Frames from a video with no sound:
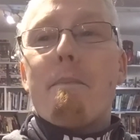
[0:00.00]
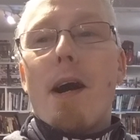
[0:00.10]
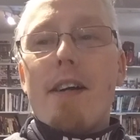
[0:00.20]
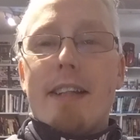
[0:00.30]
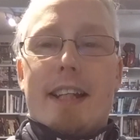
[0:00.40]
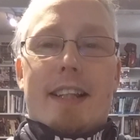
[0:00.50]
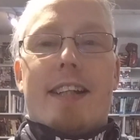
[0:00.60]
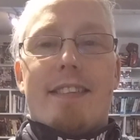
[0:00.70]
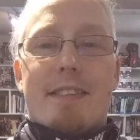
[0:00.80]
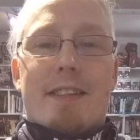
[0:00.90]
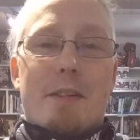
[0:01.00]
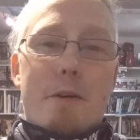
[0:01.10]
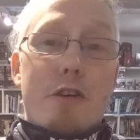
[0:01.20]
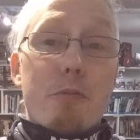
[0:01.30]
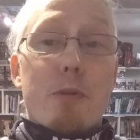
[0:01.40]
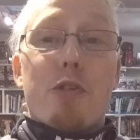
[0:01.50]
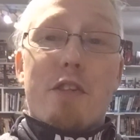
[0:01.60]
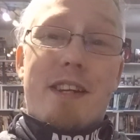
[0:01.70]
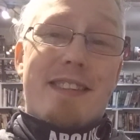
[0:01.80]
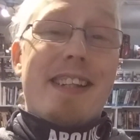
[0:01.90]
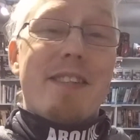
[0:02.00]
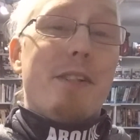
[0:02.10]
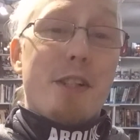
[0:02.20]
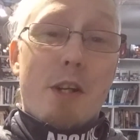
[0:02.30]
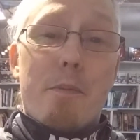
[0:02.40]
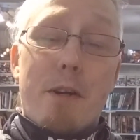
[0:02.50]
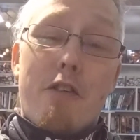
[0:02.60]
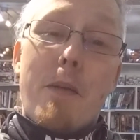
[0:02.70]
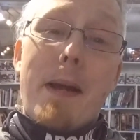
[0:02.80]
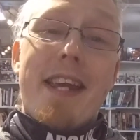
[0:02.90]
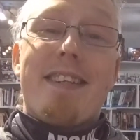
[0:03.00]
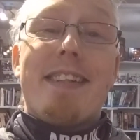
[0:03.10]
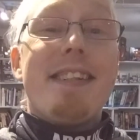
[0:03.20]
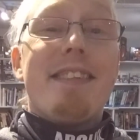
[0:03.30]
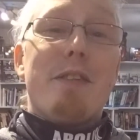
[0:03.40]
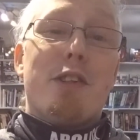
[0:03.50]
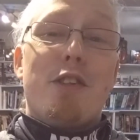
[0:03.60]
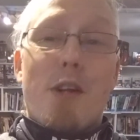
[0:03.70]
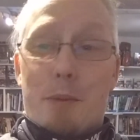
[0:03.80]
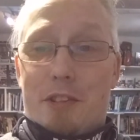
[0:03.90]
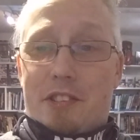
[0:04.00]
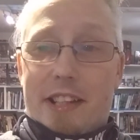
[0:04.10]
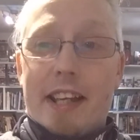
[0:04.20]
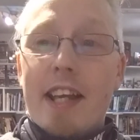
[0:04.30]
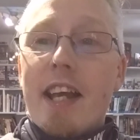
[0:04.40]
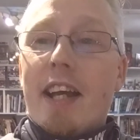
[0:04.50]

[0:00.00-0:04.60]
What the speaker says: Partly I liked it, because on my first perusal of the page, I didn't even notice it.